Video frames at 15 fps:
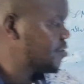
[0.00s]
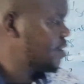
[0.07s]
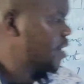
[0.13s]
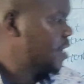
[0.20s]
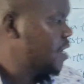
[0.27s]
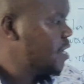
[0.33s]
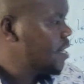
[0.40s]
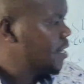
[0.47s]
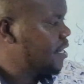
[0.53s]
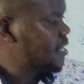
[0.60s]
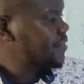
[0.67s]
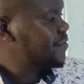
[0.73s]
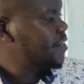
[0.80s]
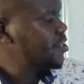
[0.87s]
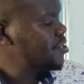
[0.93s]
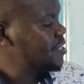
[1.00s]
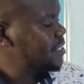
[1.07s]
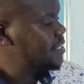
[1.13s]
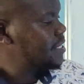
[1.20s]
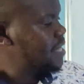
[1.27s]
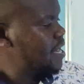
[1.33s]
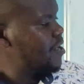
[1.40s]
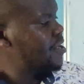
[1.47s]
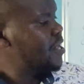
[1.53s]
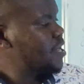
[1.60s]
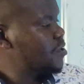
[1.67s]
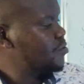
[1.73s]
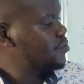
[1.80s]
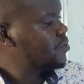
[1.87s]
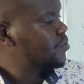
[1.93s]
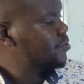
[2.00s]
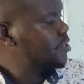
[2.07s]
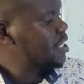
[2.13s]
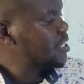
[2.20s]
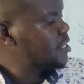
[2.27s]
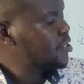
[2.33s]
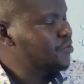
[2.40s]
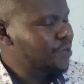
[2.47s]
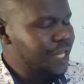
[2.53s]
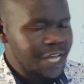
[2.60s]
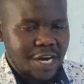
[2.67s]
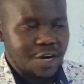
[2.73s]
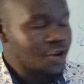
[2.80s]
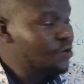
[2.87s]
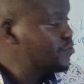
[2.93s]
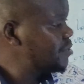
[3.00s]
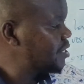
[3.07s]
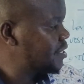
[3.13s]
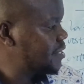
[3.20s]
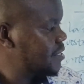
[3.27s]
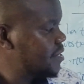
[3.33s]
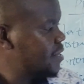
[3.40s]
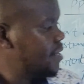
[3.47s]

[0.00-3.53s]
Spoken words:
area. Classification is narrowed down just to kingdoms,